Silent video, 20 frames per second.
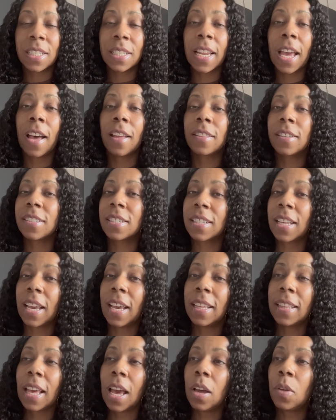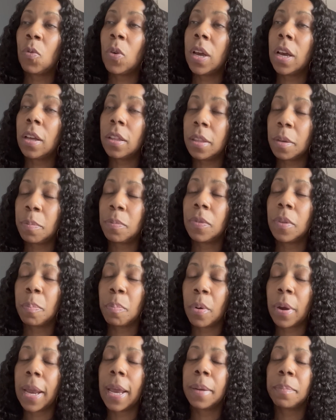Now they're saying that, well, the, the
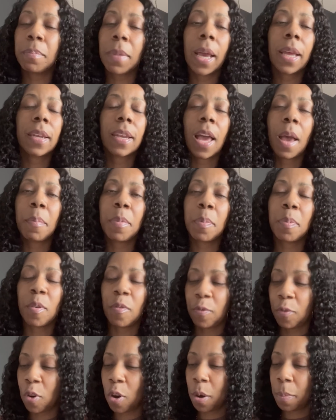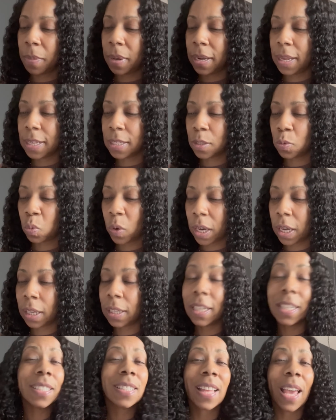brand might not be performing as
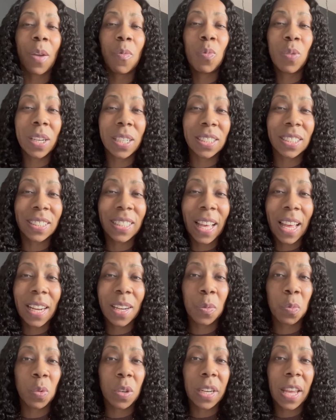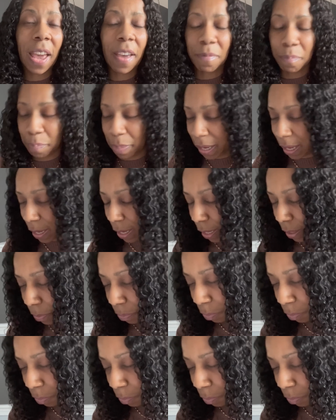well as they wish that it would have been.